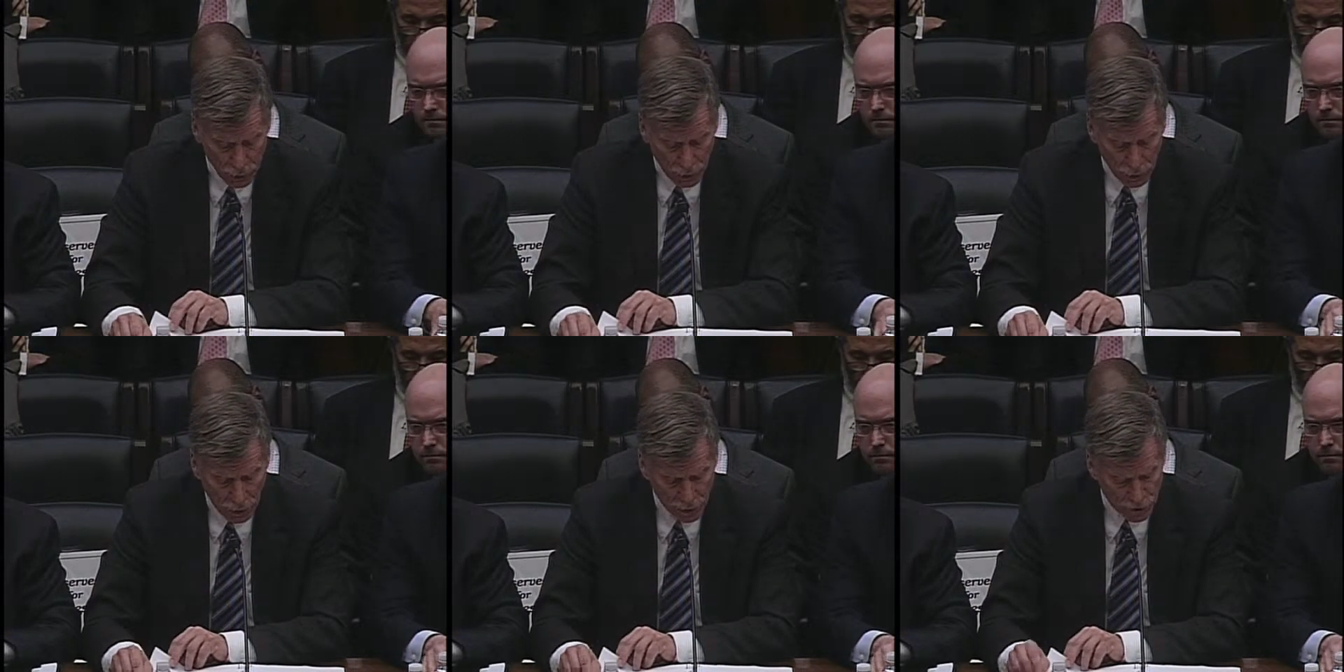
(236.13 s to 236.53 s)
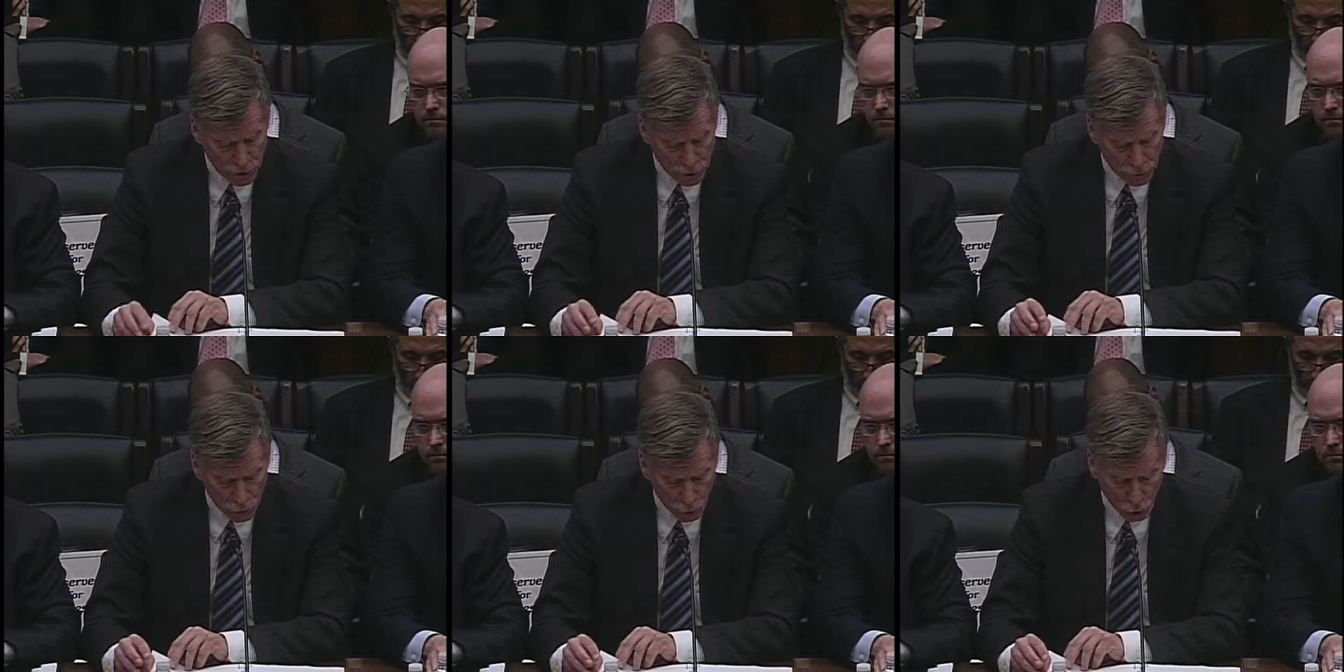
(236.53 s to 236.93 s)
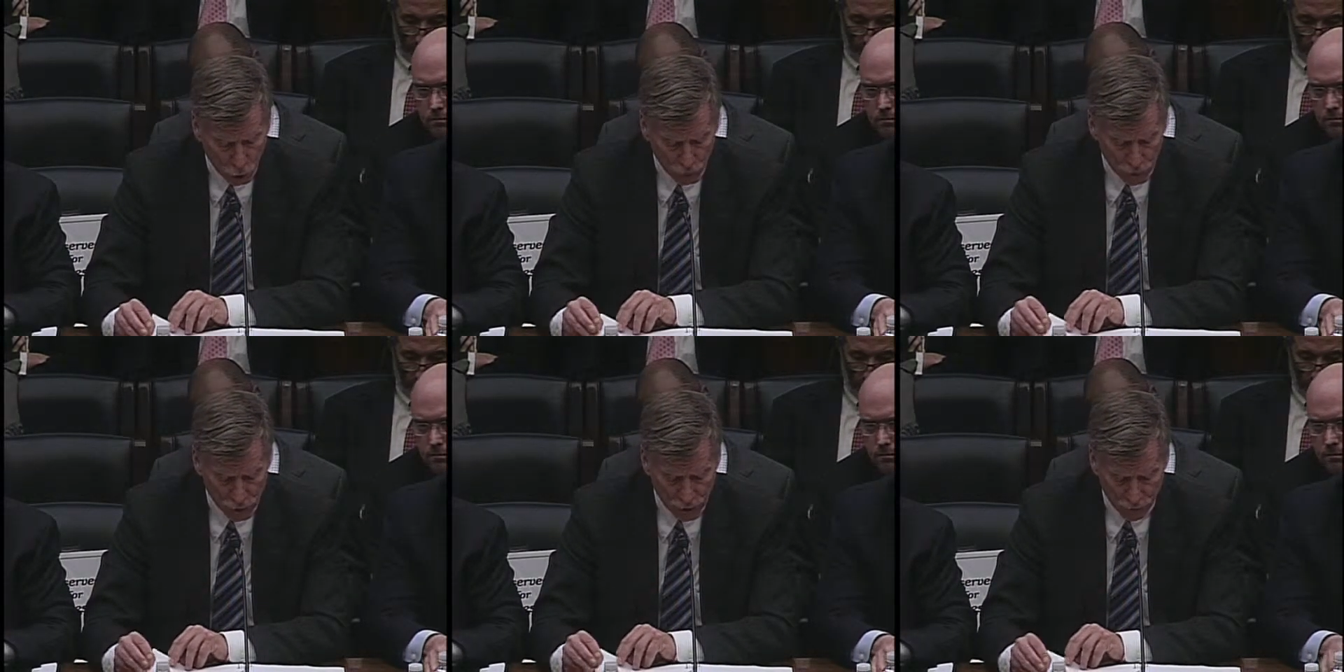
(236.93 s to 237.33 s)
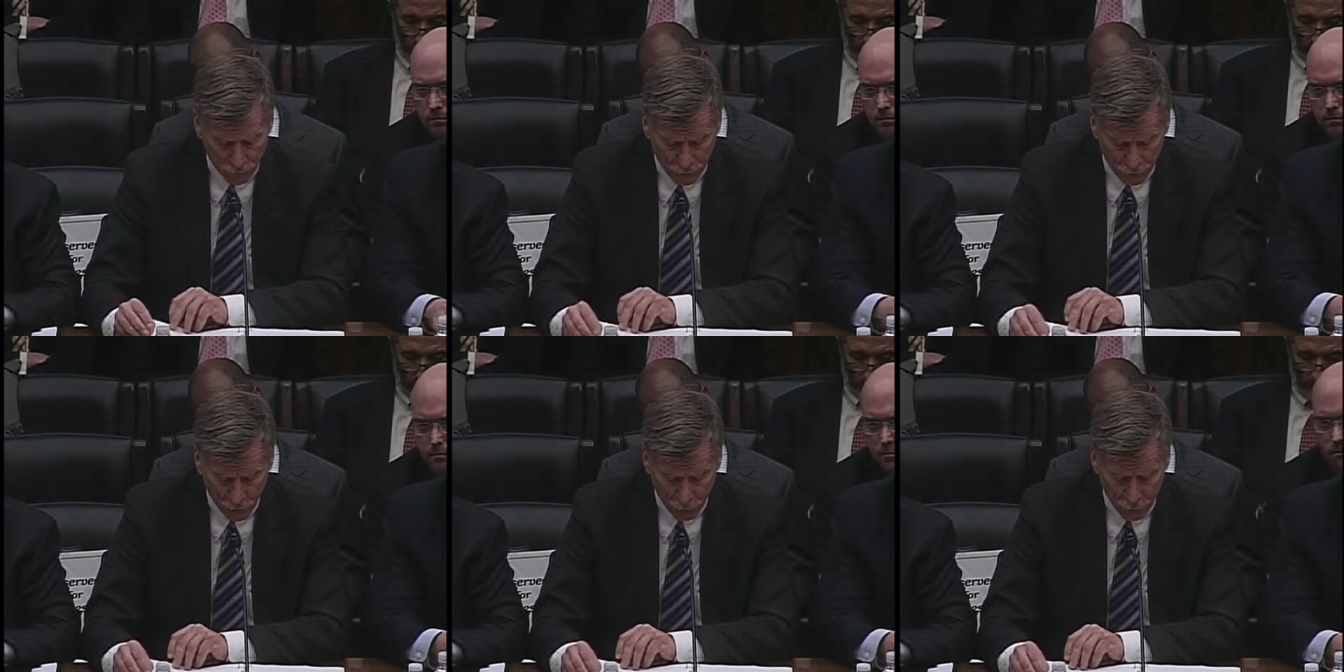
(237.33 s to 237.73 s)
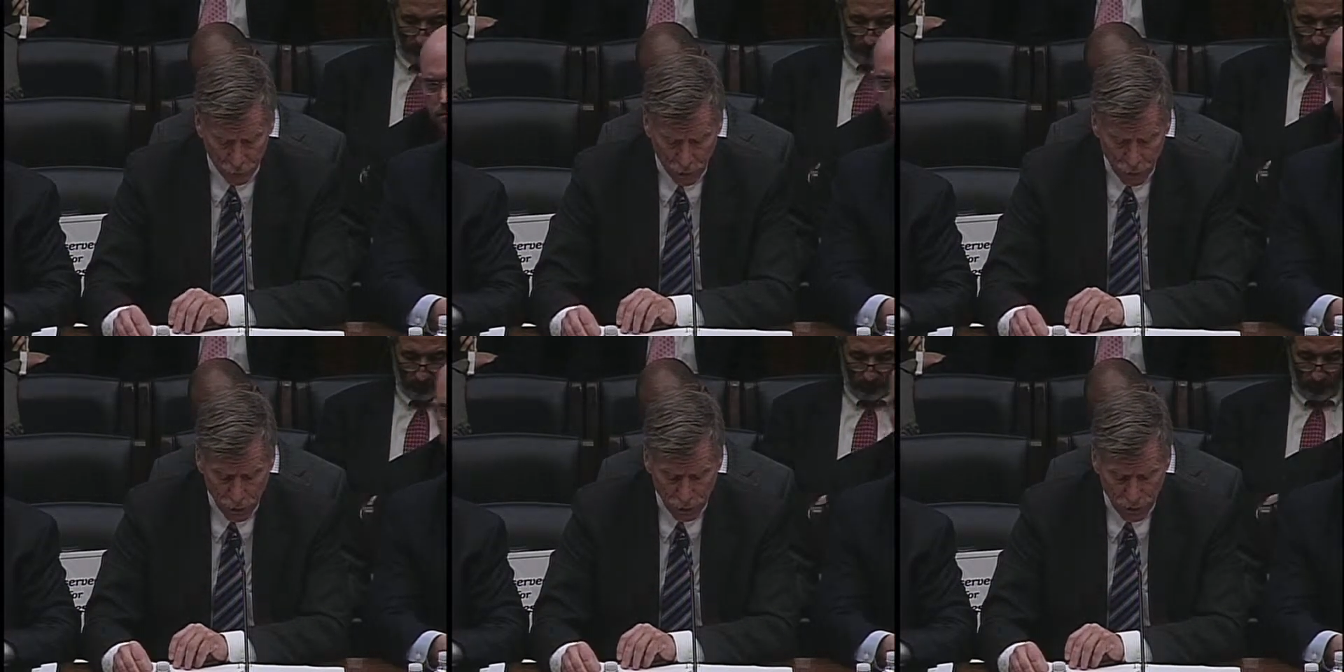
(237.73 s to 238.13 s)
As this program is developed,
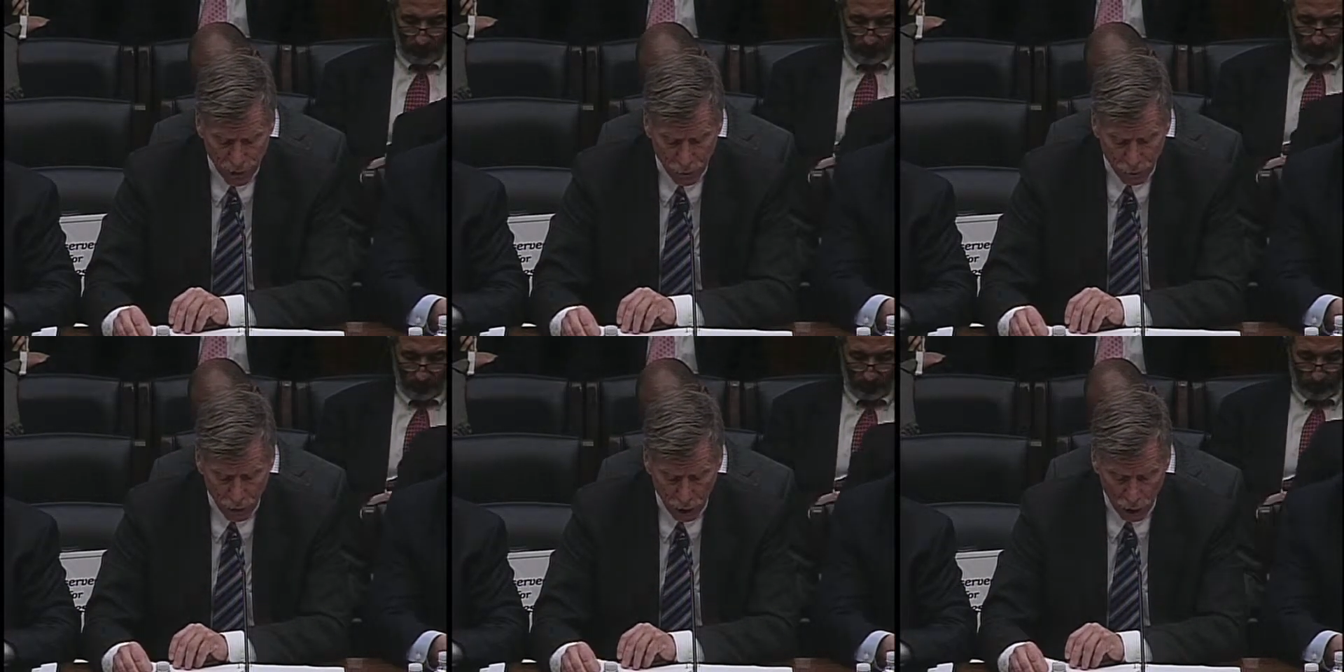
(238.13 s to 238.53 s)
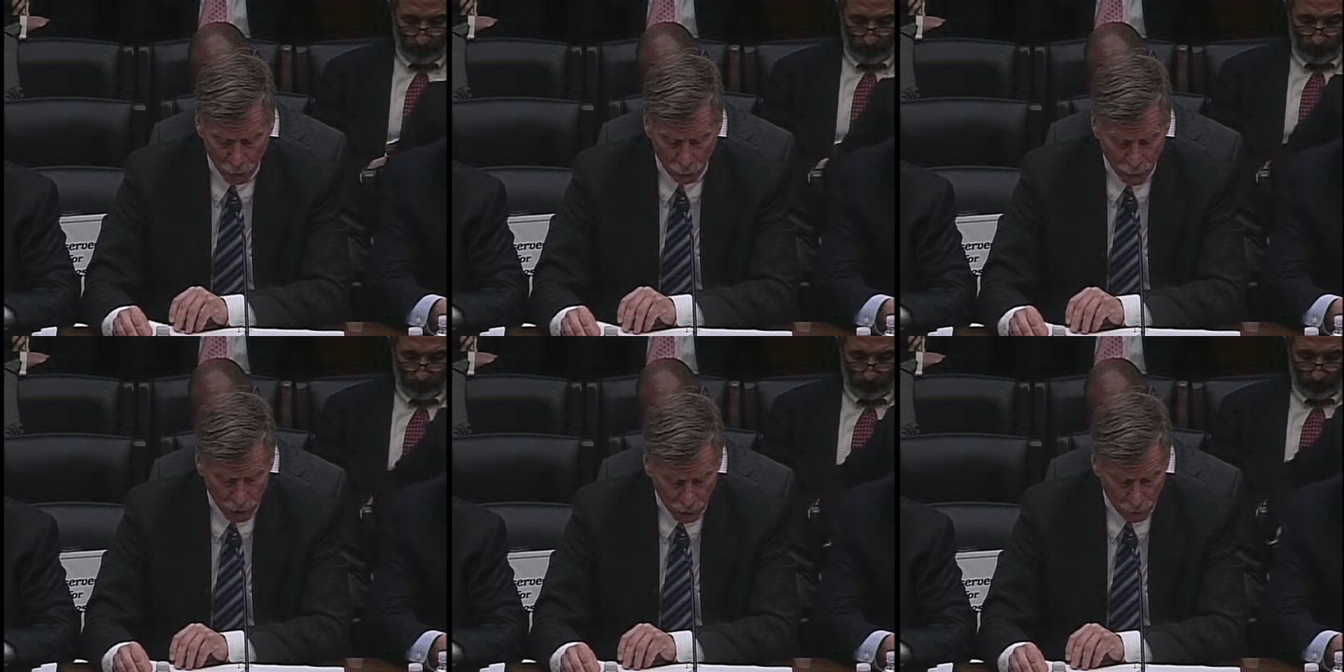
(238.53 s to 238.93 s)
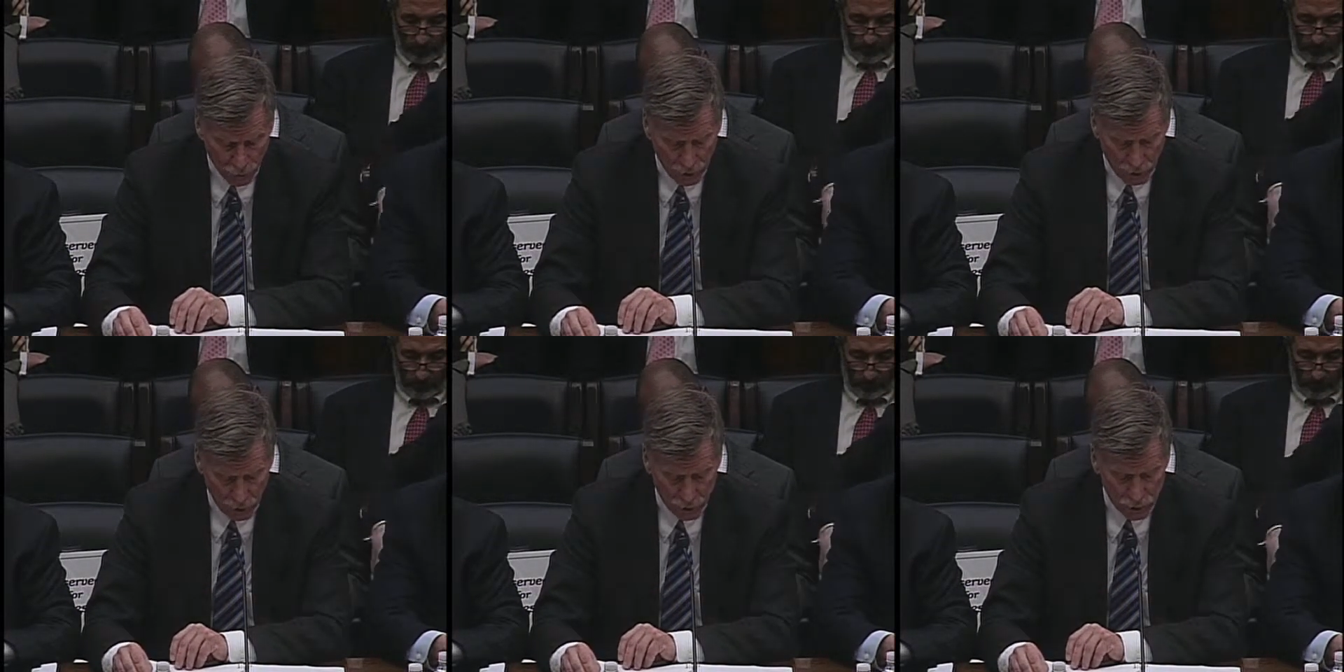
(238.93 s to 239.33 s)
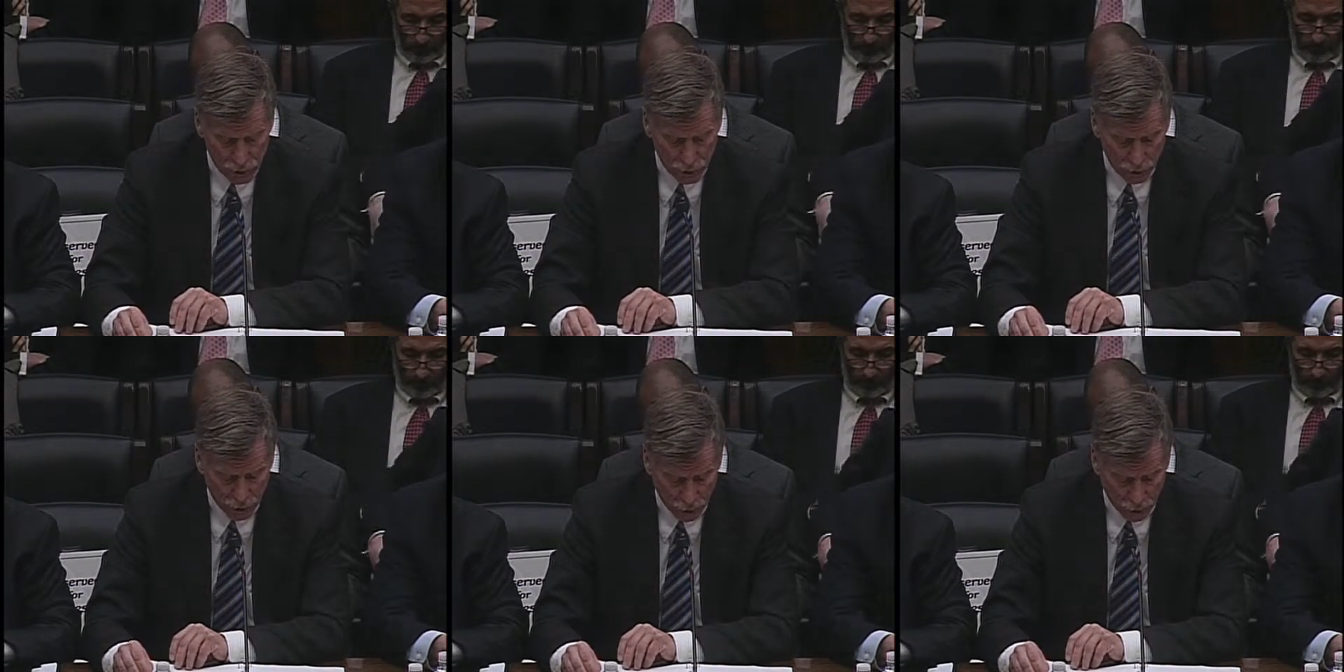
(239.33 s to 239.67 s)
ABA recommends that